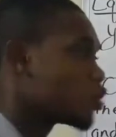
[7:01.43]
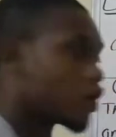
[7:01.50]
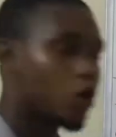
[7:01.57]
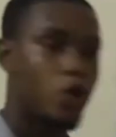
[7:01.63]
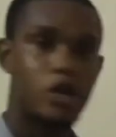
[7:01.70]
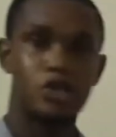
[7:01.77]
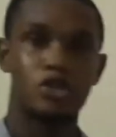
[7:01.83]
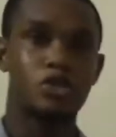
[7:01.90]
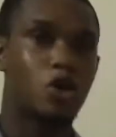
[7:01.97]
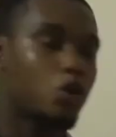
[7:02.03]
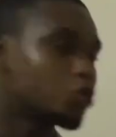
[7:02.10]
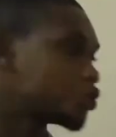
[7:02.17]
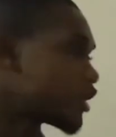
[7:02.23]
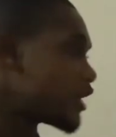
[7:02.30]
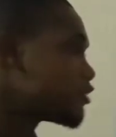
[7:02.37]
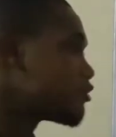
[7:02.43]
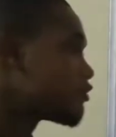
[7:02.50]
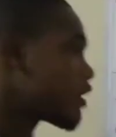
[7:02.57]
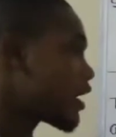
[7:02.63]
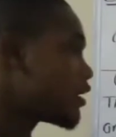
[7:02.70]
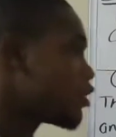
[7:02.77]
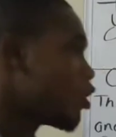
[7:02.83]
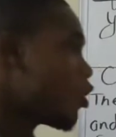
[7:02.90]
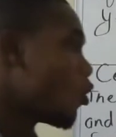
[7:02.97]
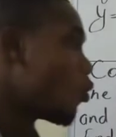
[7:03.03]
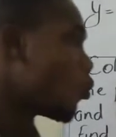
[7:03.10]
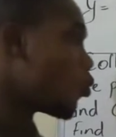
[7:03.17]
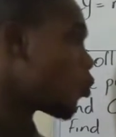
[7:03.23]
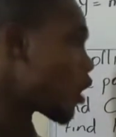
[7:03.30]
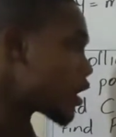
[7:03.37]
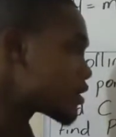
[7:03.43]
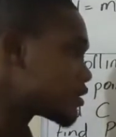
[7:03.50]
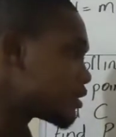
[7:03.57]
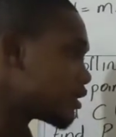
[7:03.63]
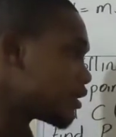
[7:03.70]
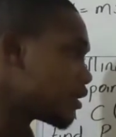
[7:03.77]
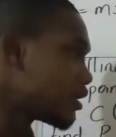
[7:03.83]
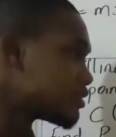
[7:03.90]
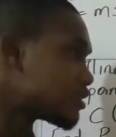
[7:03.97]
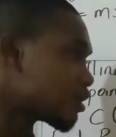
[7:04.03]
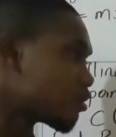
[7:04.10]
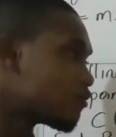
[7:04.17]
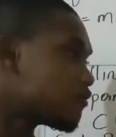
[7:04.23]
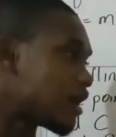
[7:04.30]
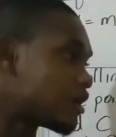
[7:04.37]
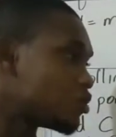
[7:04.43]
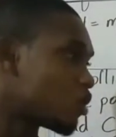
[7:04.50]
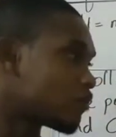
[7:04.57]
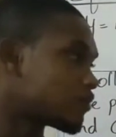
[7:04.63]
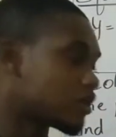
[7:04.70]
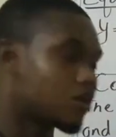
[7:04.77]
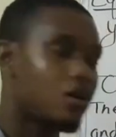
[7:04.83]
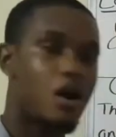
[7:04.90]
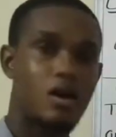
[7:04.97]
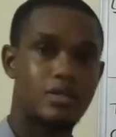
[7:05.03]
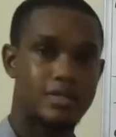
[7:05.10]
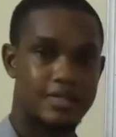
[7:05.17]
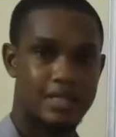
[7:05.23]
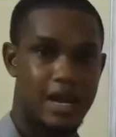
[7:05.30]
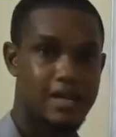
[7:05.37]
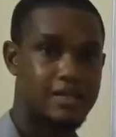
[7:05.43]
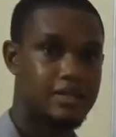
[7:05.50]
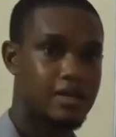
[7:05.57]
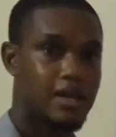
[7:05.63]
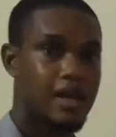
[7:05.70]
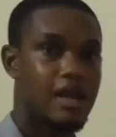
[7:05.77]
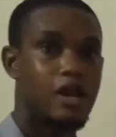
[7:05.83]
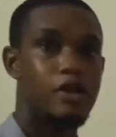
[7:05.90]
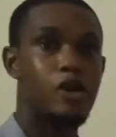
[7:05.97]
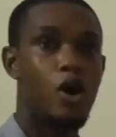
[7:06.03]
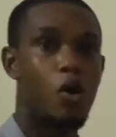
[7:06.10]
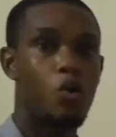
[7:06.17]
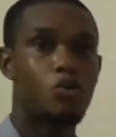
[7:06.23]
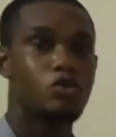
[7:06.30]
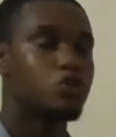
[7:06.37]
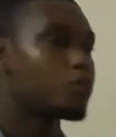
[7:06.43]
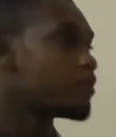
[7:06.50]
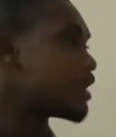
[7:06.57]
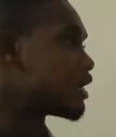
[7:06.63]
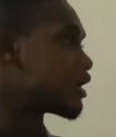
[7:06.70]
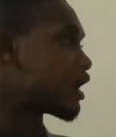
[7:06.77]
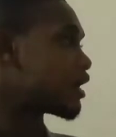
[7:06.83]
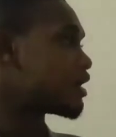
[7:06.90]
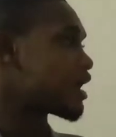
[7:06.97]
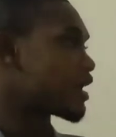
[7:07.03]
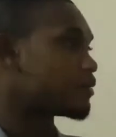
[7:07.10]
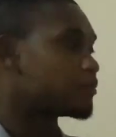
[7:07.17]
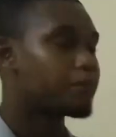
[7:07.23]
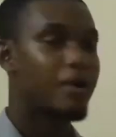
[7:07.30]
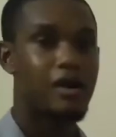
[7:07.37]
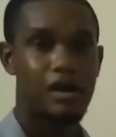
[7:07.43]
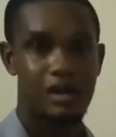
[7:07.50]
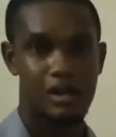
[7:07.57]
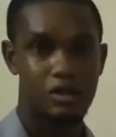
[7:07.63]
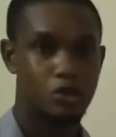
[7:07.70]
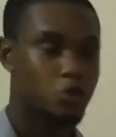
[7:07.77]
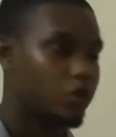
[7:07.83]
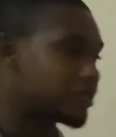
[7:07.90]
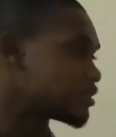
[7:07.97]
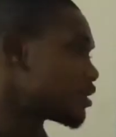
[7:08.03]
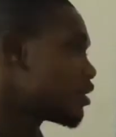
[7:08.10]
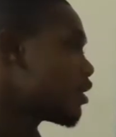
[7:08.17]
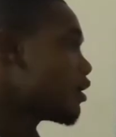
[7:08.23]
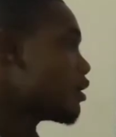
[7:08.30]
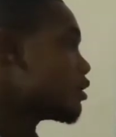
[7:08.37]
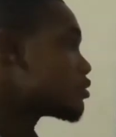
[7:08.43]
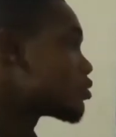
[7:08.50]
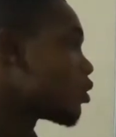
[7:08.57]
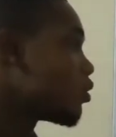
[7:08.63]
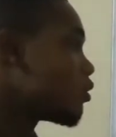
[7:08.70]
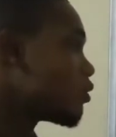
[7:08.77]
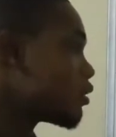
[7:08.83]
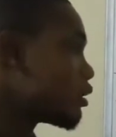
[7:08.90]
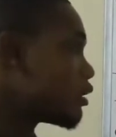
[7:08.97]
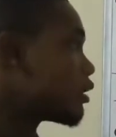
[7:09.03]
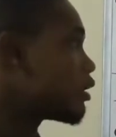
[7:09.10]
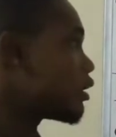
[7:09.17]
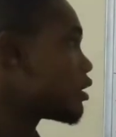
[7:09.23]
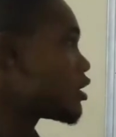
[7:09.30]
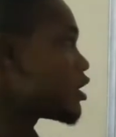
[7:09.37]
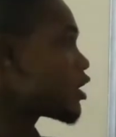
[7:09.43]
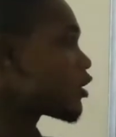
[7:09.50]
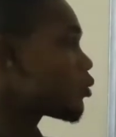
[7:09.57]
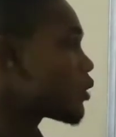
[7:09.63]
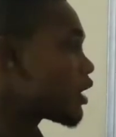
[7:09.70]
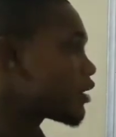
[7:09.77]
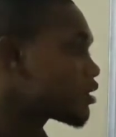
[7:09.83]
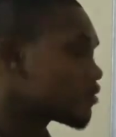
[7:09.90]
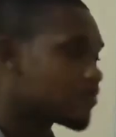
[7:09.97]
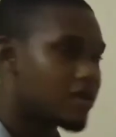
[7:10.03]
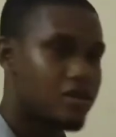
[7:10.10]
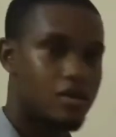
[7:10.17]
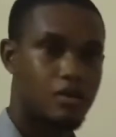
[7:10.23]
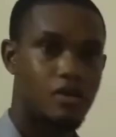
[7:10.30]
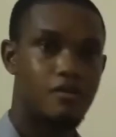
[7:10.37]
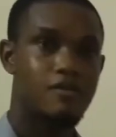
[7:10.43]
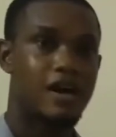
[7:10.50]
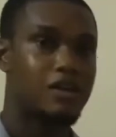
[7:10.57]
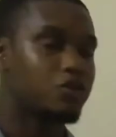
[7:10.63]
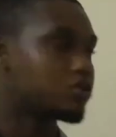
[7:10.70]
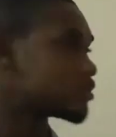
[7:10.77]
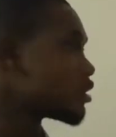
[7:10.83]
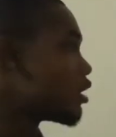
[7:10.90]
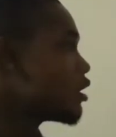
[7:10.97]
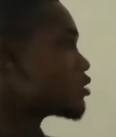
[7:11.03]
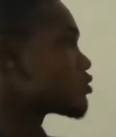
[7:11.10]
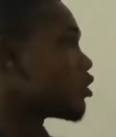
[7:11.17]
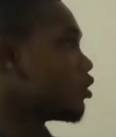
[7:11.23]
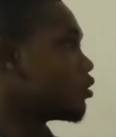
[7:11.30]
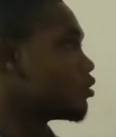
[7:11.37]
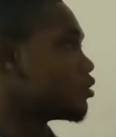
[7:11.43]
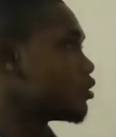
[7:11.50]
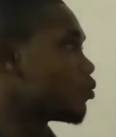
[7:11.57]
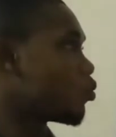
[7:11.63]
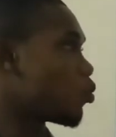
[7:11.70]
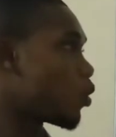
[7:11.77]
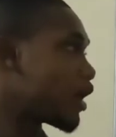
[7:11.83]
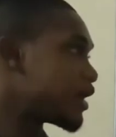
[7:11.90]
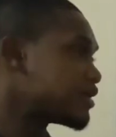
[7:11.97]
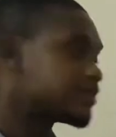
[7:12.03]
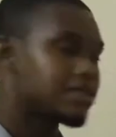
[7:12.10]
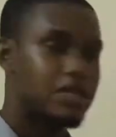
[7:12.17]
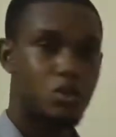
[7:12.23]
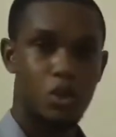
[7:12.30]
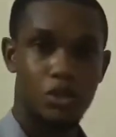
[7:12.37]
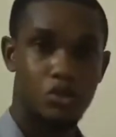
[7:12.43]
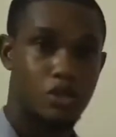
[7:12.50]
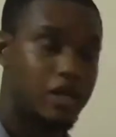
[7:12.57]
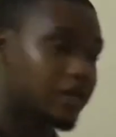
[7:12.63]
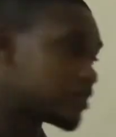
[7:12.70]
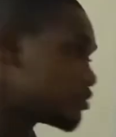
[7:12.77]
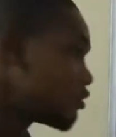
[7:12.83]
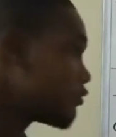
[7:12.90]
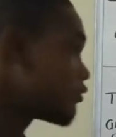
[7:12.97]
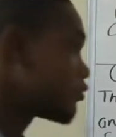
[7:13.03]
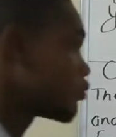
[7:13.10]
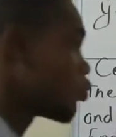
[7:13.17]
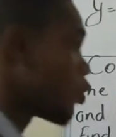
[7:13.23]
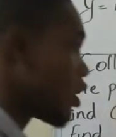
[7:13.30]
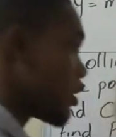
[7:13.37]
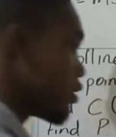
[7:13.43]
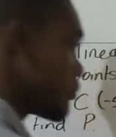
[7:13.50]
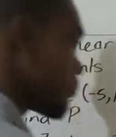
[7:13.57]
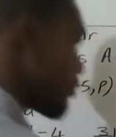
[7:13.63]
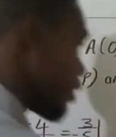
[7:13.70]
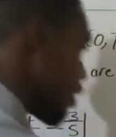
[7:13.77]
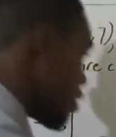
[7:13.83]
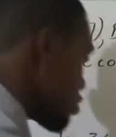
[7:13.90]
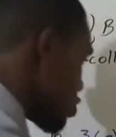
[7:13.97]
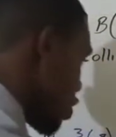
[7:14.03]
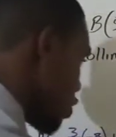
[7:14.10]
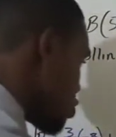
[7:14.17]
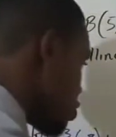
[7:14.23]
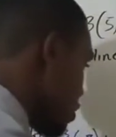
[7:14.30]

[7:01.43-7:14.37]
you are going to now try to find what is the value of the constant now to make a line parallel to it. So here we are given the values. So y is equal to negative 1. So you'll